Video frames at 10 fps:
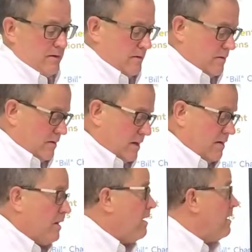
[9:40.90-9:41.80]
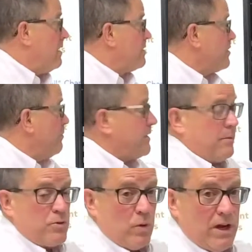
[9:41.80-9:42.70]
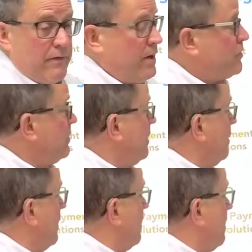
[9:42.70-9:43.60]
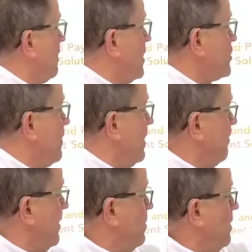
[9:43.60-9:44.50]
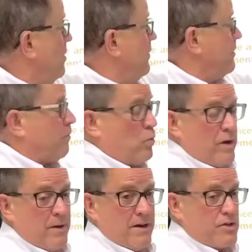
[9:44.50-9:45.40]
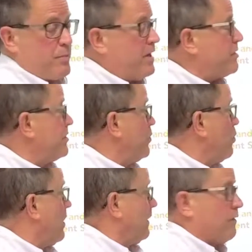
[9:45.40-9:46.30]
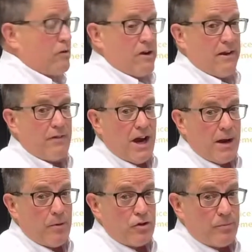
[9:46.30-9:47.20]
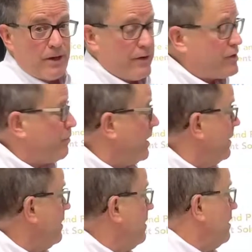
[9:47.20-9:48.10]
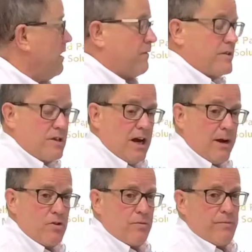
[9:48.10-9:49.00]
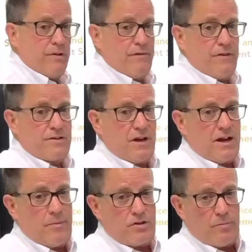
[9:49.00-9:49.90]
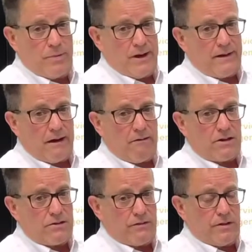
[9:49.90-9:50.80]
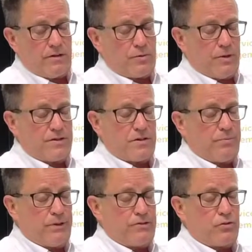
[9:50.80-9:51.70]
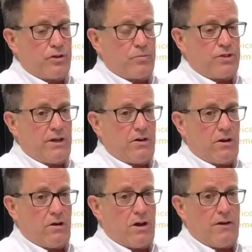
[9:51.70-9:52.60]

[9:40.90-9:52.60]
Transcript: Okay. Sometimes we have an issue. A customer might call, one of my displays isn't working, or I have garbage in my display. If there's garbage or bad character in your display, simply turn the machine on and off.